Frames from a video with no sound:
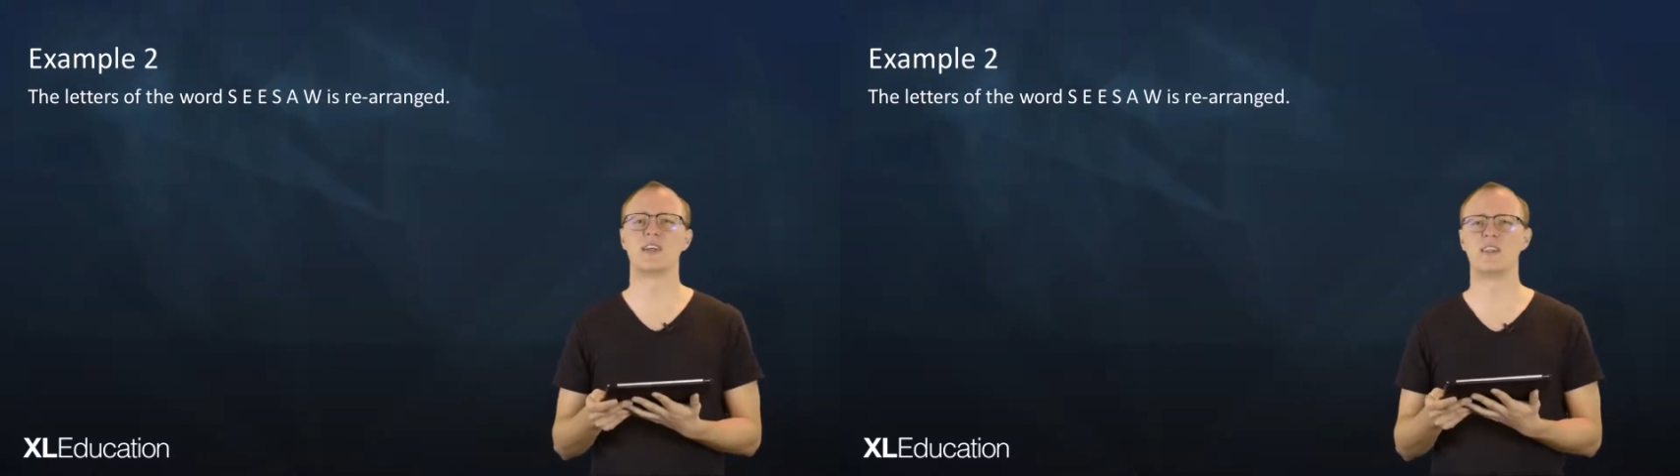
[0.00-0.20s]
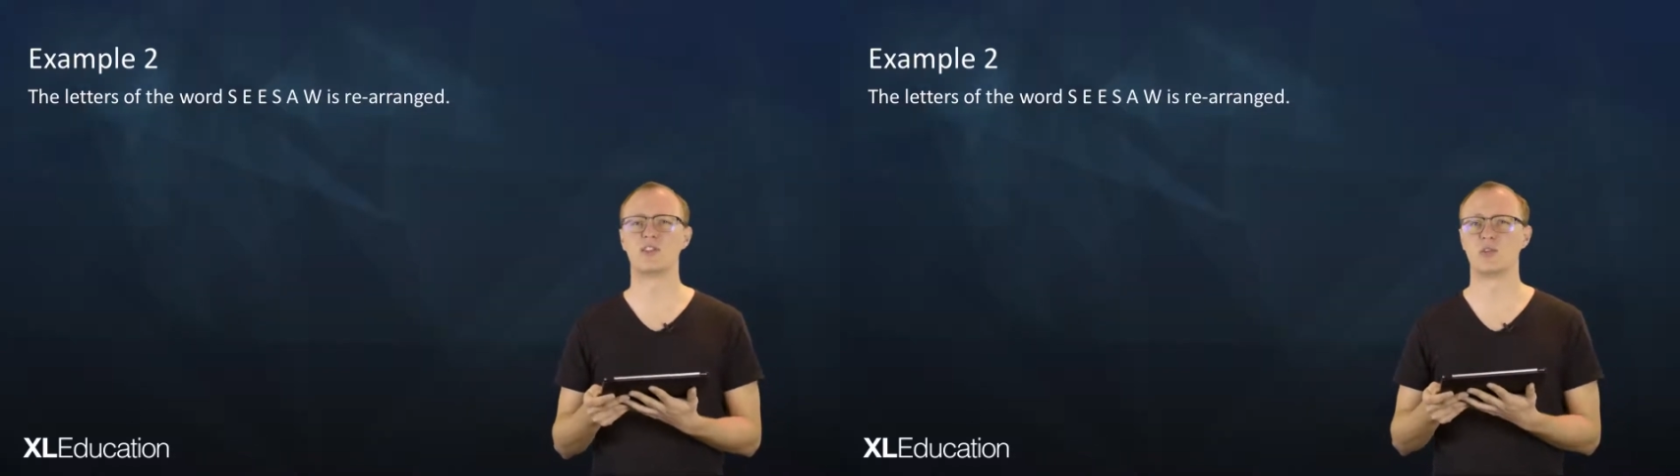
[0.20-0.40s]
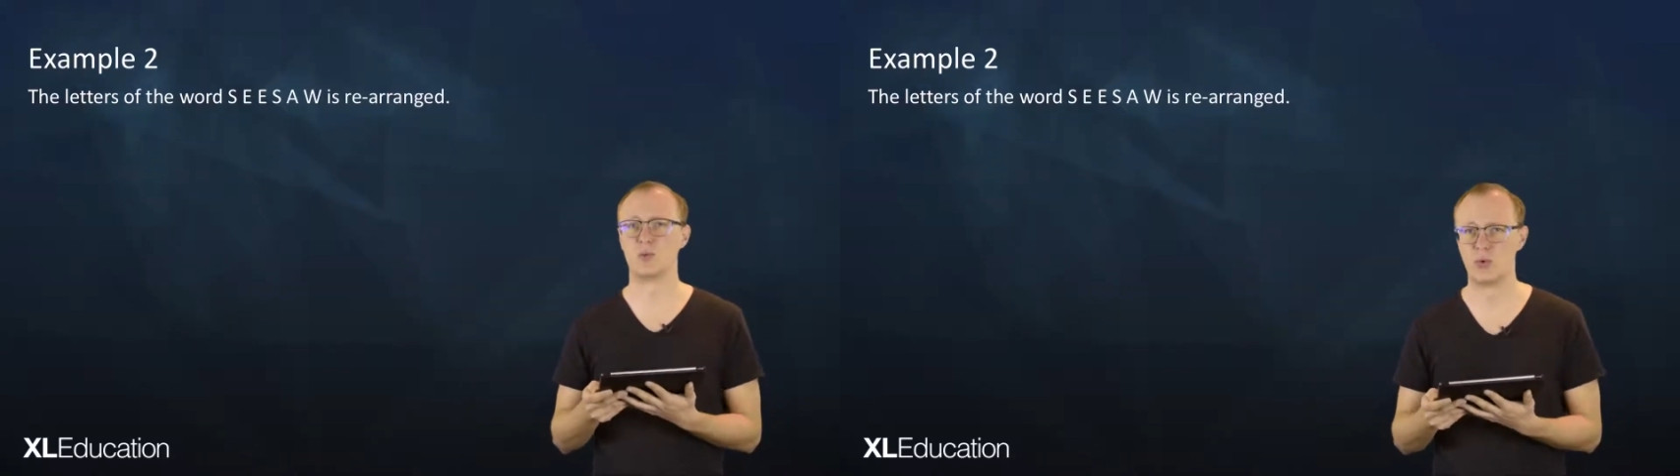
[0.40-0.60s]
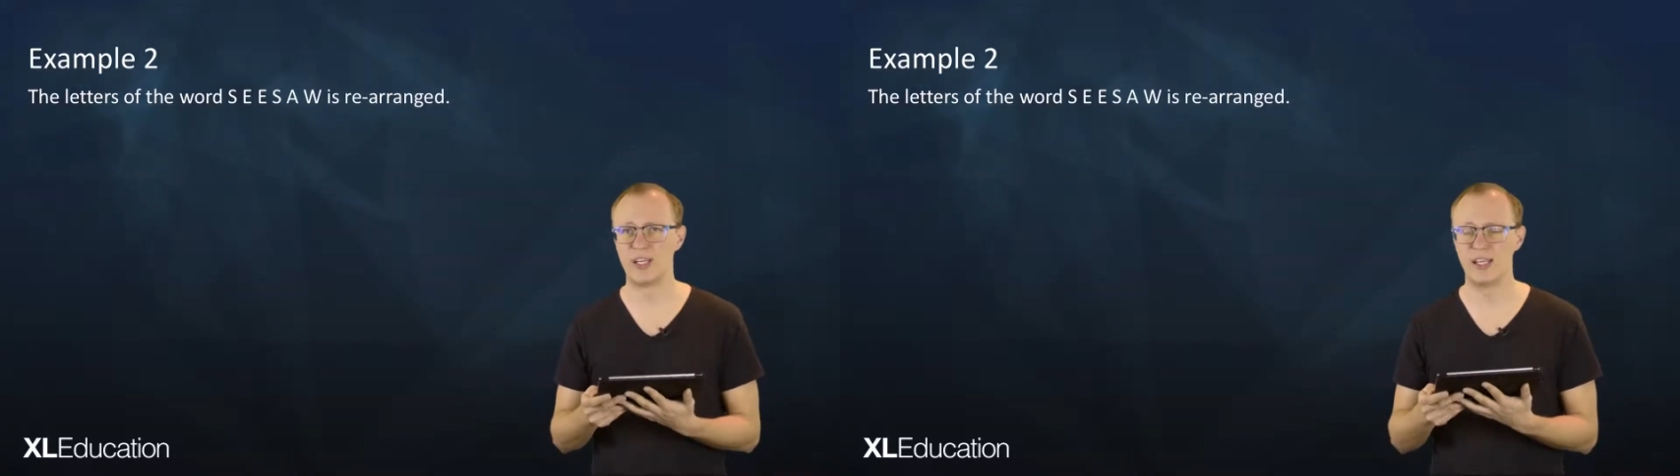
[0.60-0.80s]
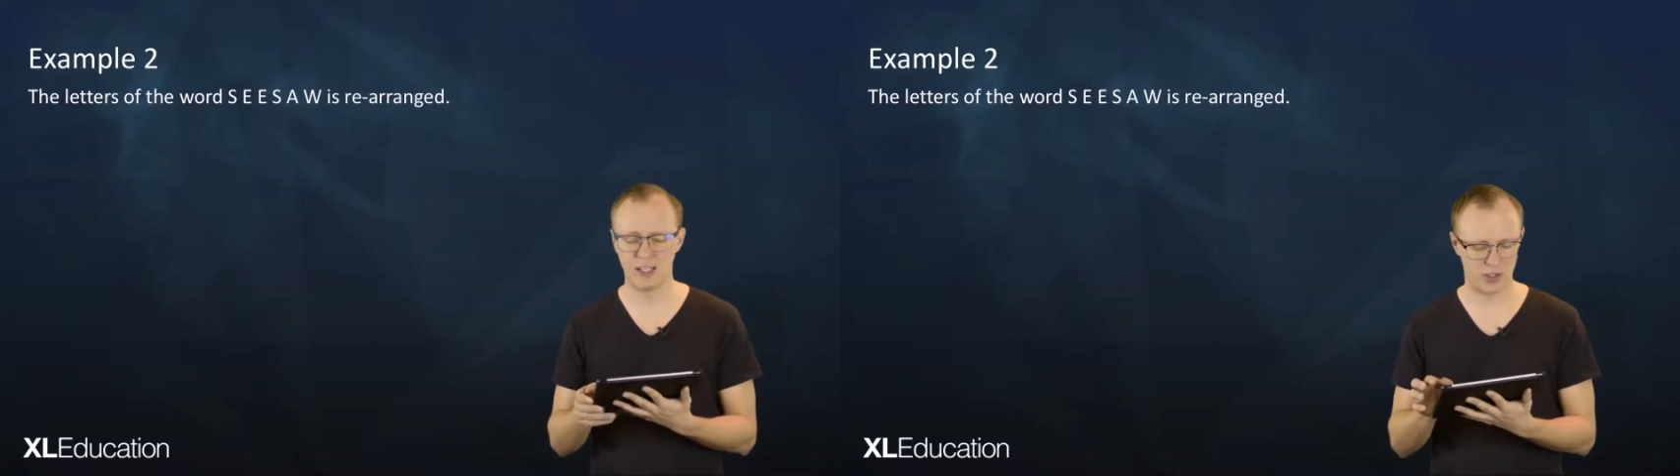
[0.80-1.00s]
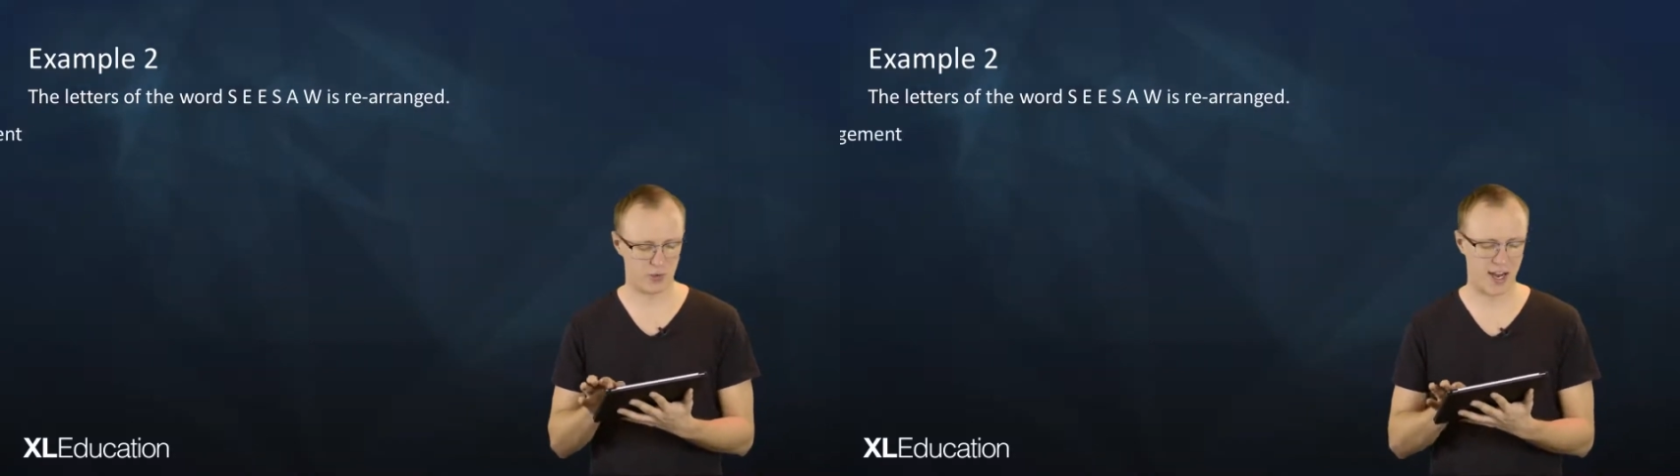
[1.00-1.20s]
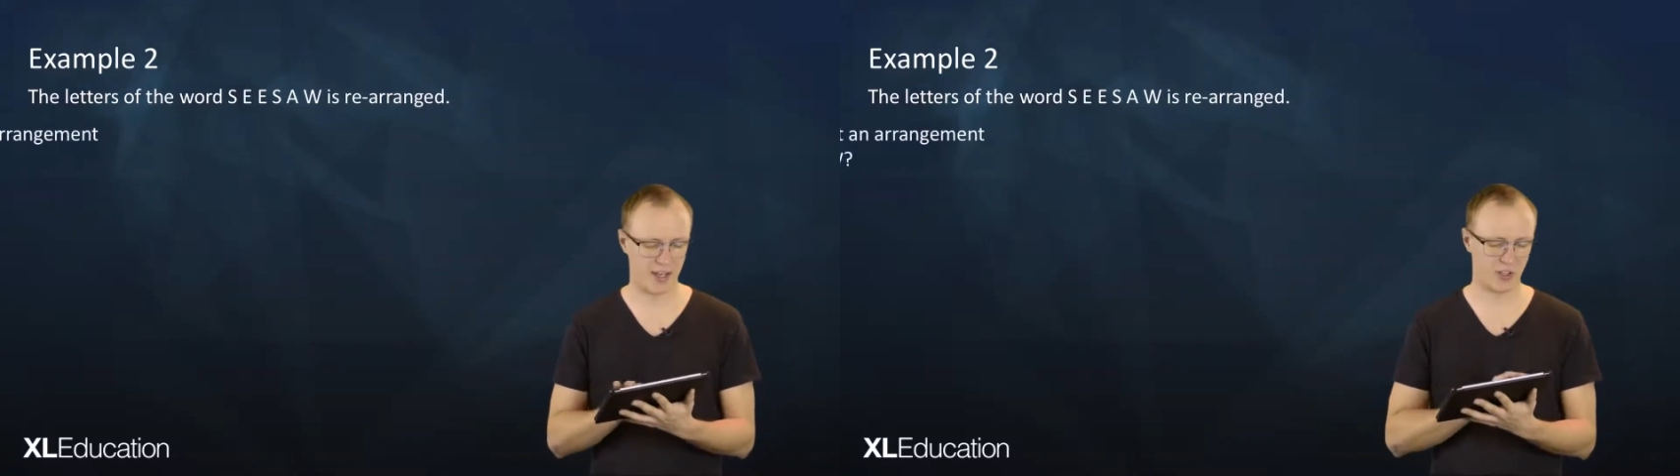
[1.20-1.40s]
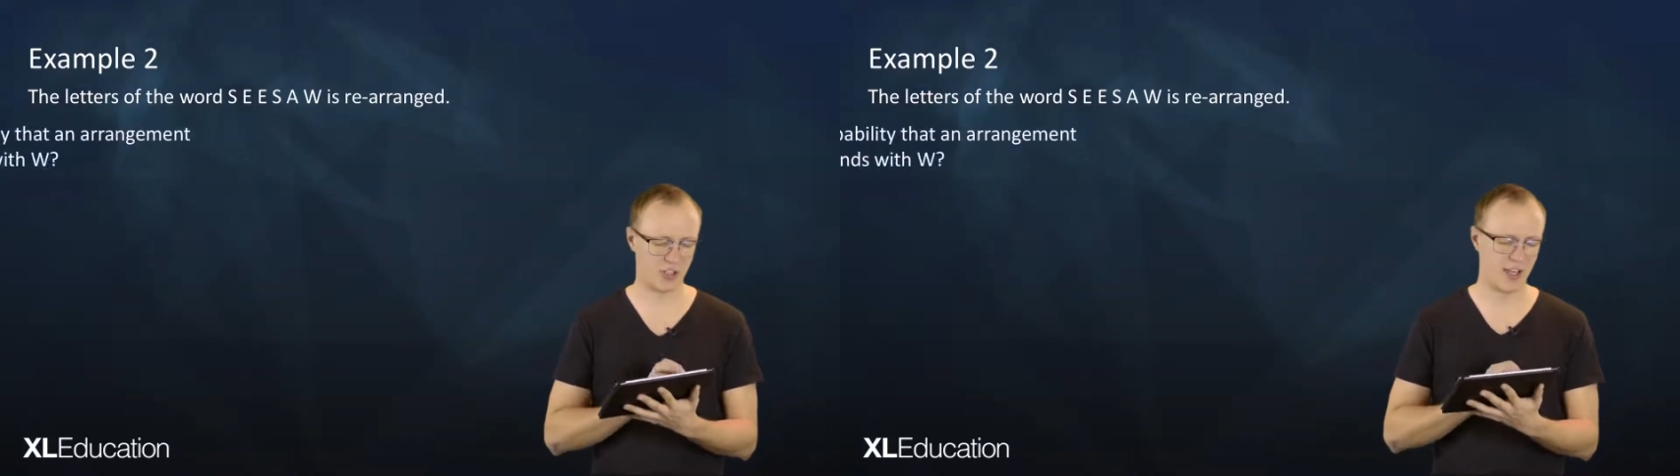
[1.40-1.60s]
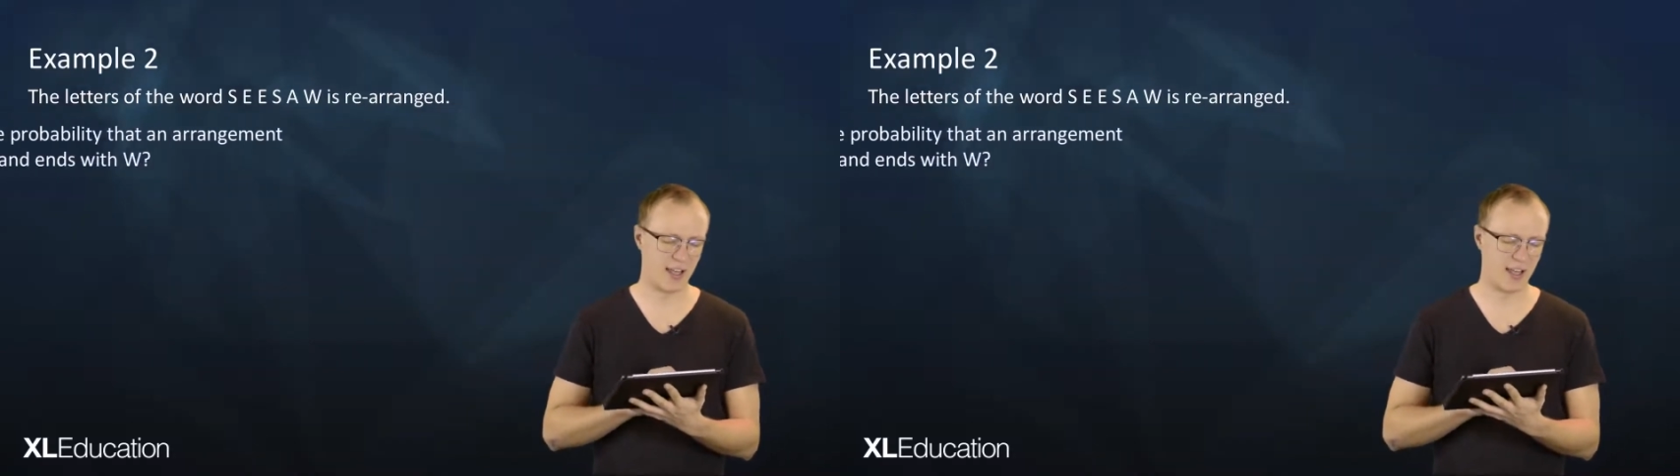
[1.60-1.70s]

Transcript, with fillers: is rearranged.